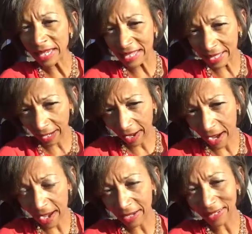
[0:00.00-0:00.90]
is it
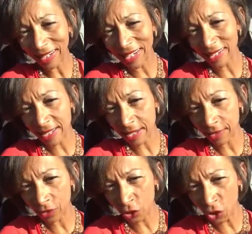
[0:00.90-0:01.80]
kind, is it
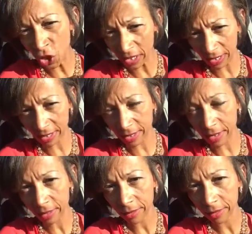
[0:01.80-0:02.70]
just,